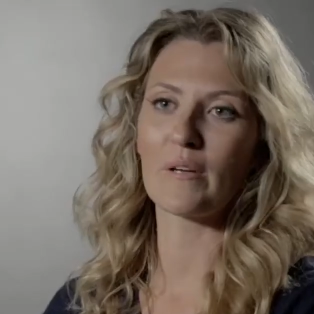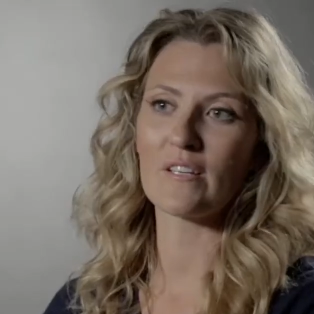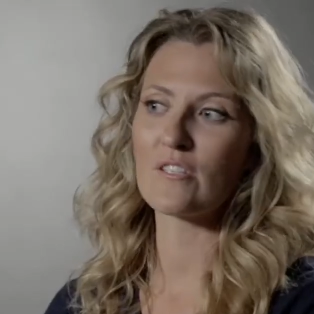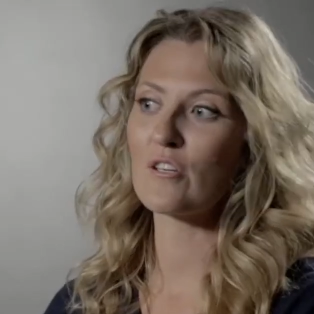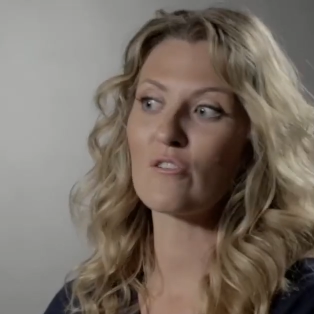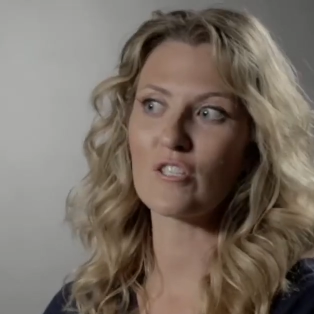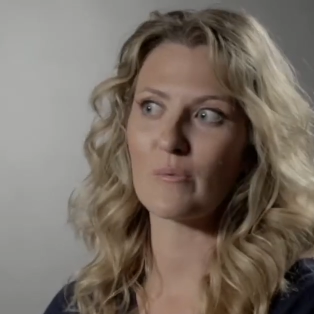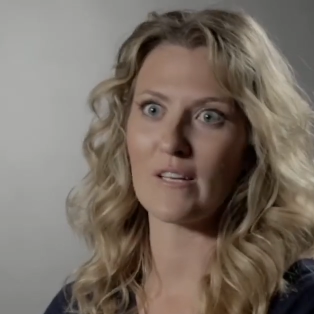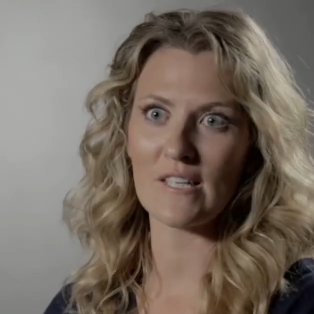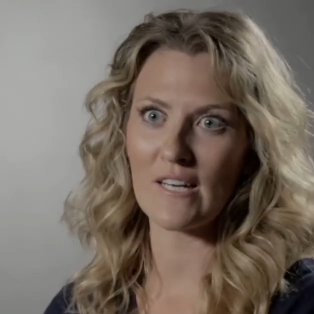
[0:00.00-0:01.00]
because soon she'll
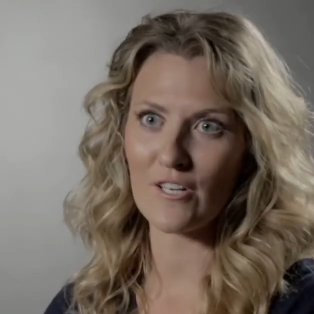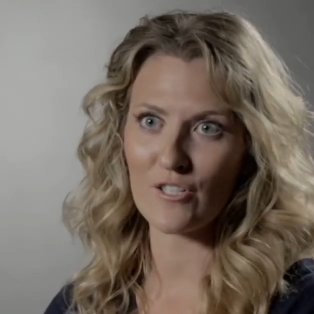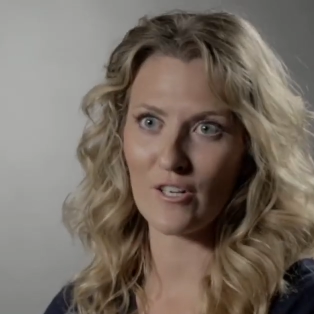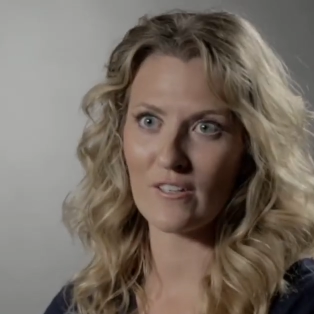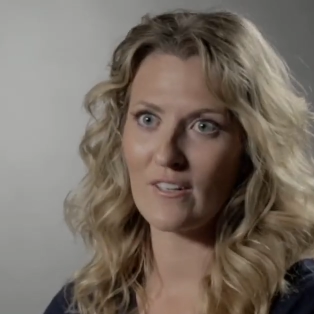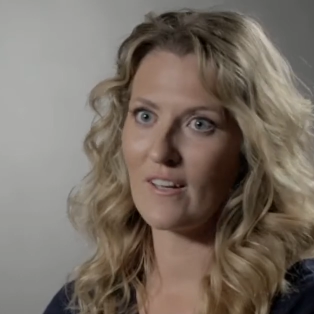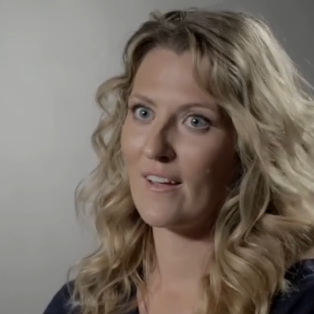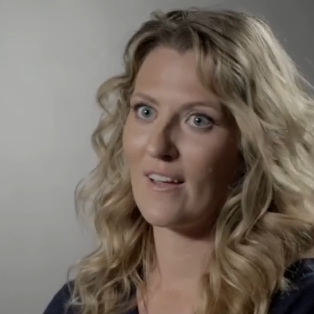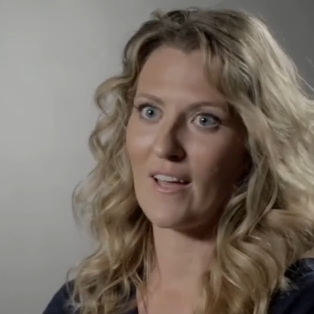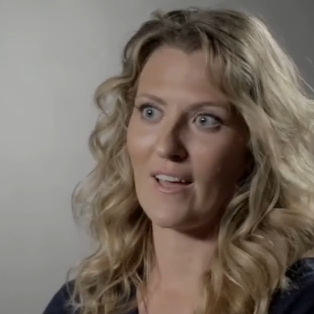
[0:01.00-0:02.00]
be a teenager,
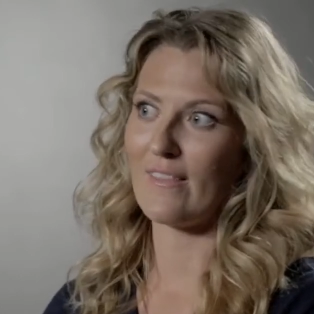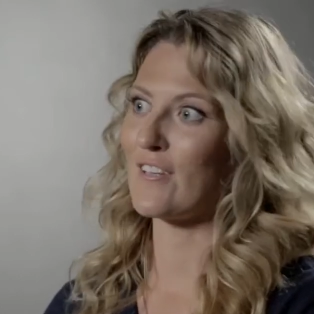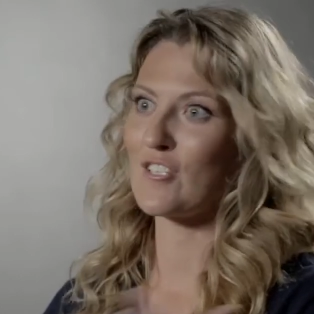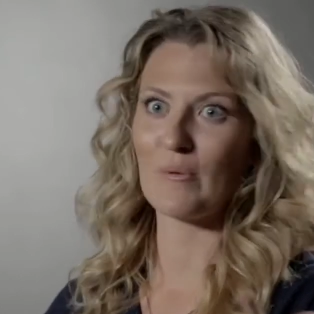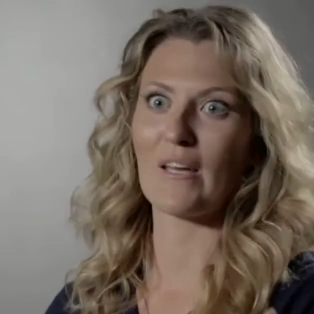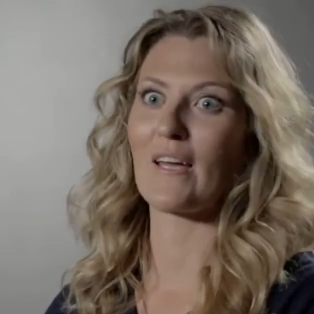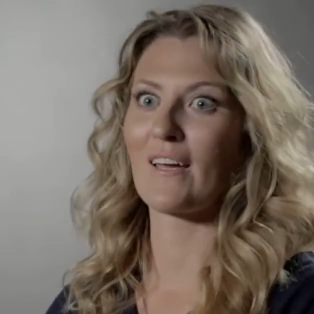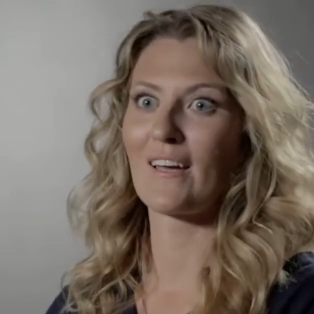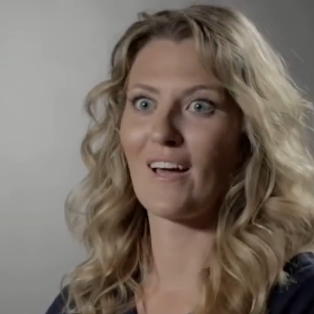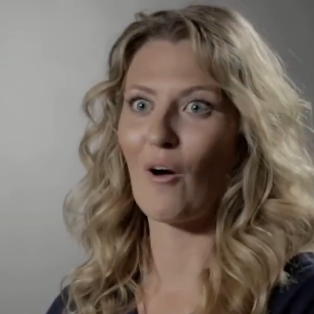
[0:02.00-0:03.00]
and then she'll be
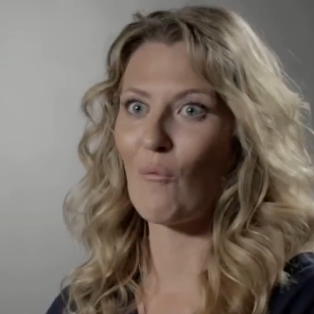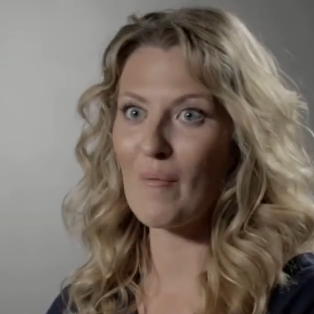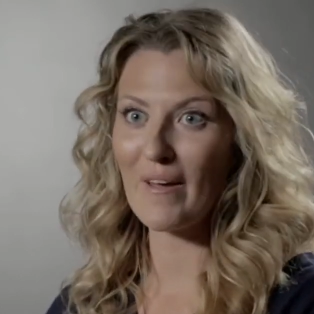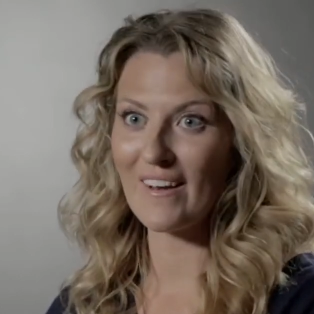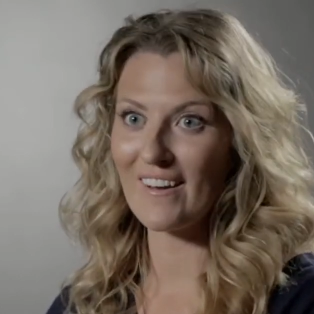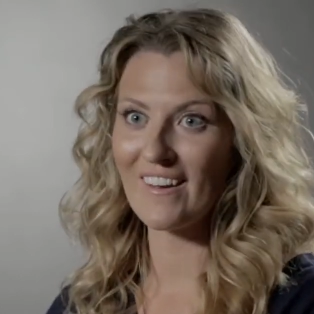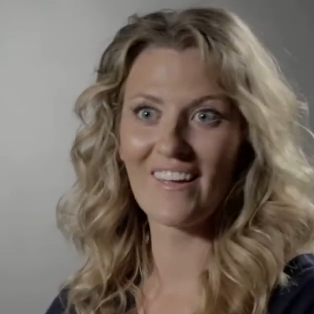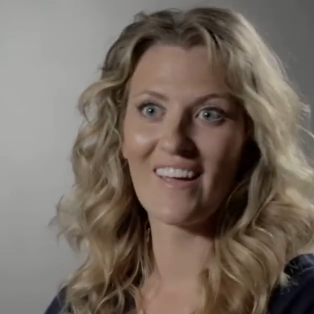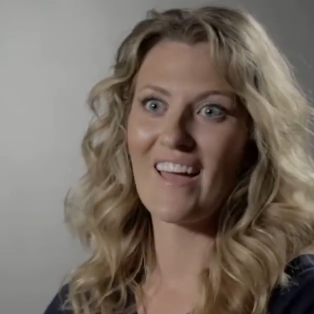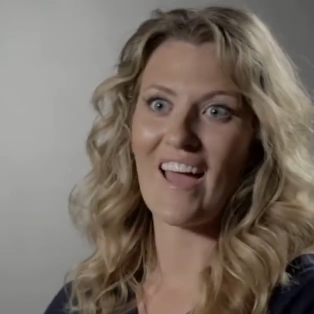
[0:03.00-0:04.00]
a woman,
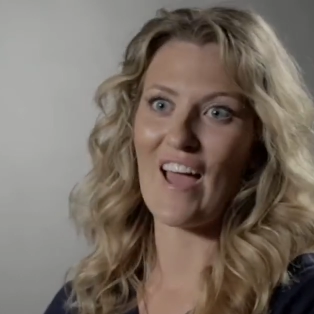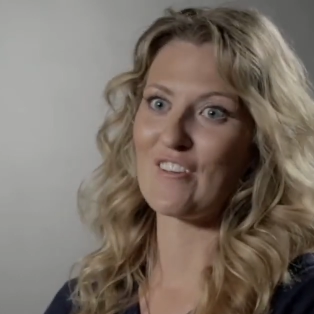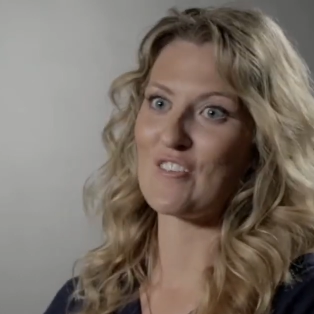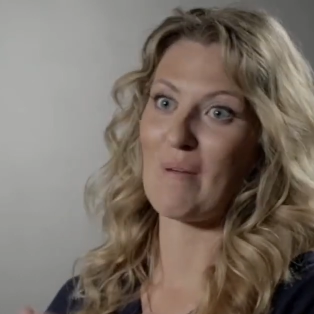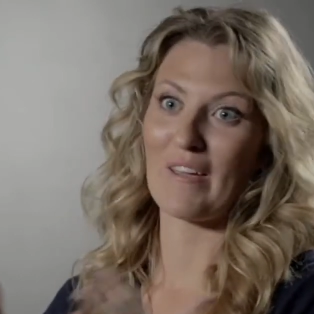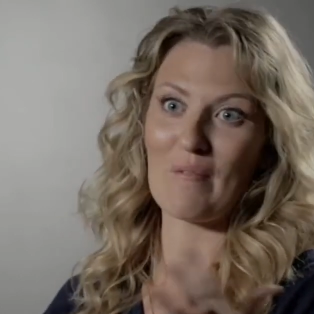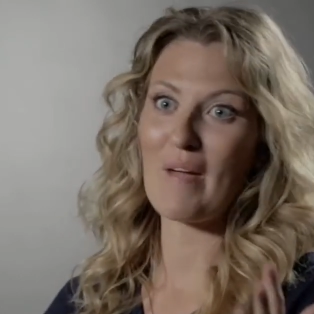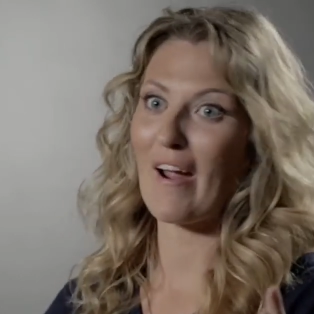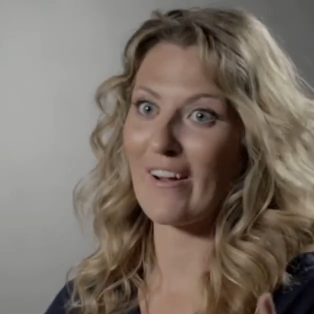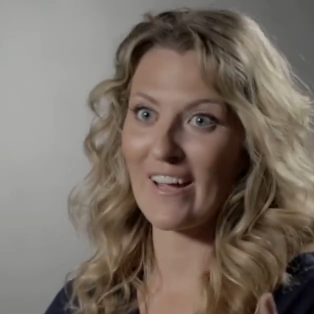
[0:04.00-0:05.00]
and she might get
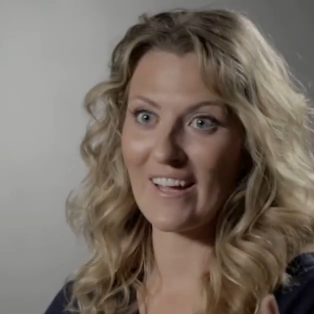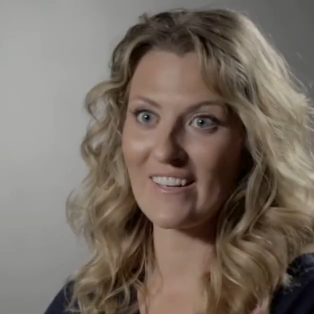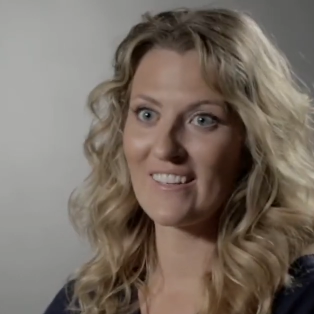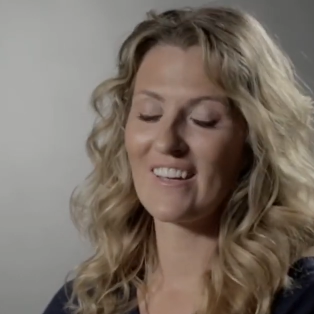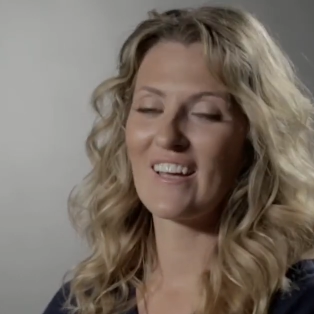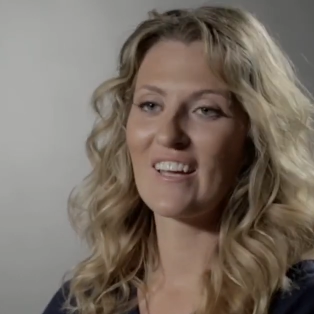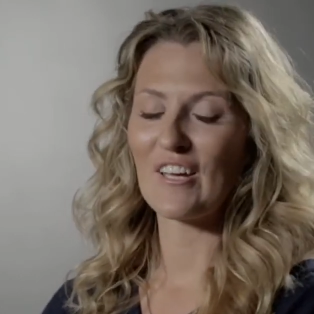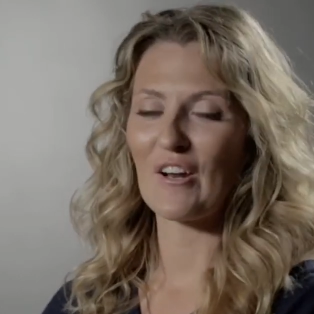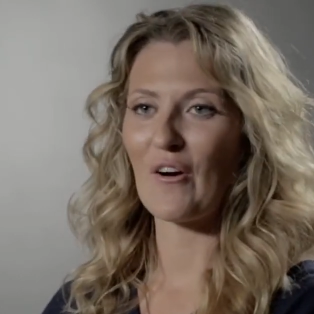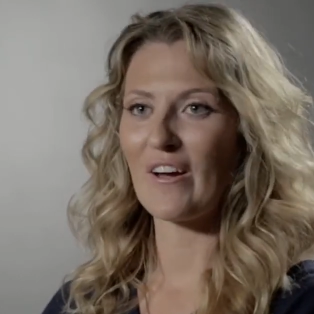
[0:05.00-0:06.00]
married,
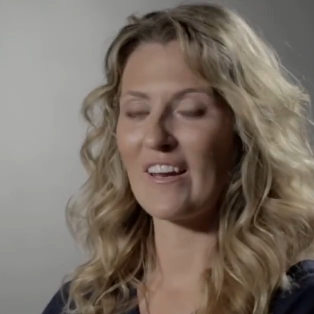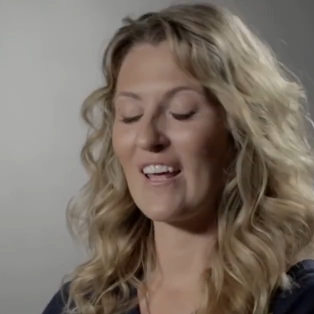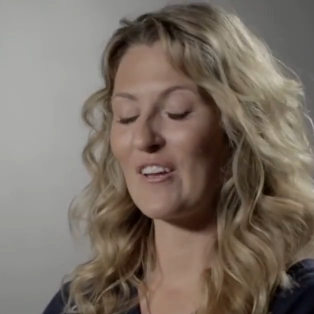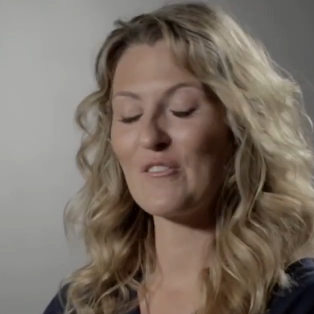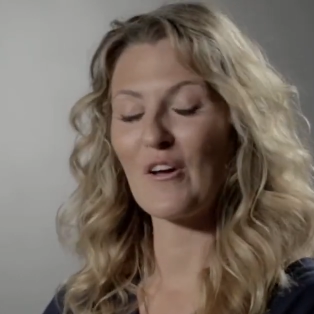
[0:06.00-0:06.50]
and who